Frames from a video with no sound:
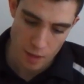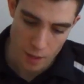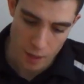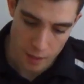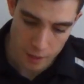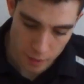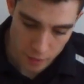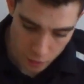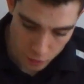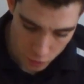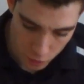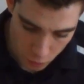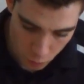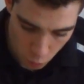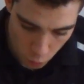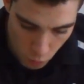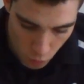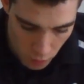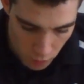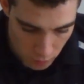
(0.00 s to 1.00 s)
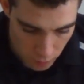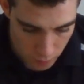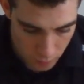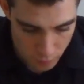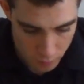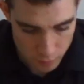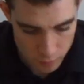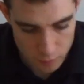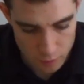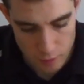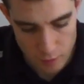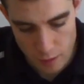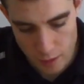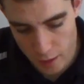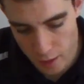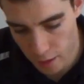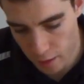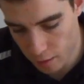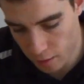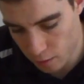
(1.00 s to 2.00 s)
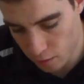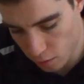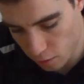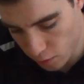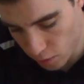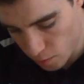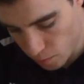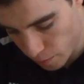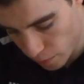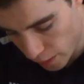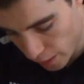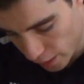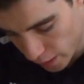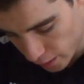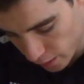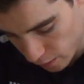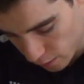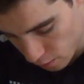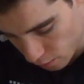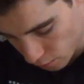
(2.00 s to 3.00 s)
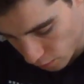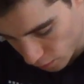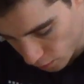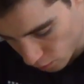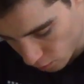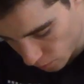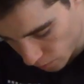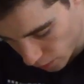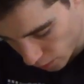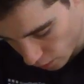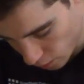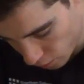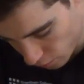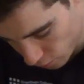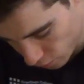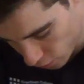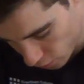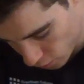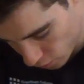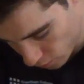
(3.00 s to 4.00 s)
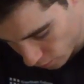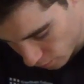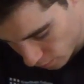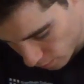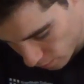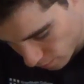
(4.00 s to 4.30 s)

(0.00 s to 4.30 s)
And then just one layer on the blade is all I normally go for.